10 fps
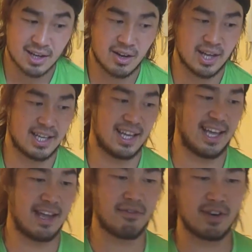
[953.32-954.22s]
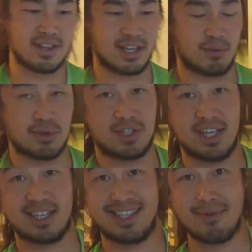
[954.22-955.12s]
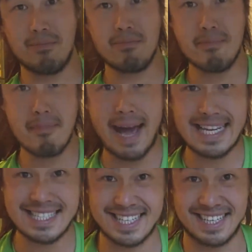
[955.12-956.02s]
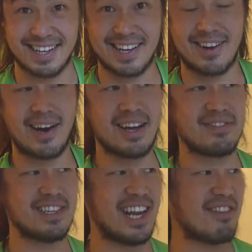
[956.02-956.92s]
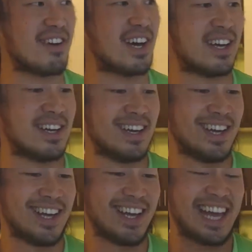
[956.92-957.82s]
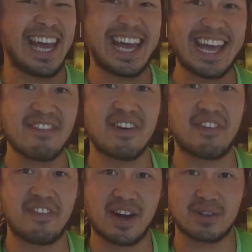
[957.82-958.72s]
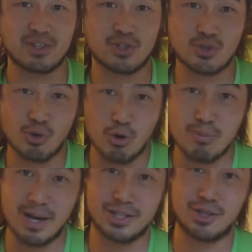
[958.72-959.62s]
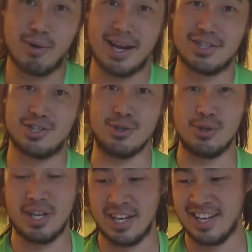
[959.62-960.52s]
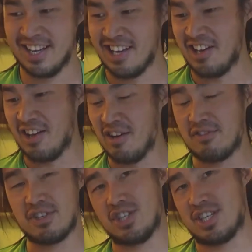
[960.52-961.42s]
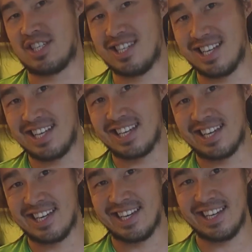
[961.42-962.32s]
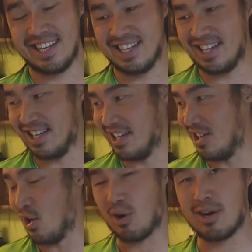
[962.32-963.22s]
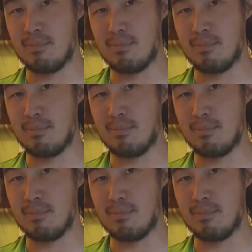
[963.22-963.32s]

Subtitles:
Like, everything was just amazing. Like, I have never, ever felt so much gratitude for just sitting on a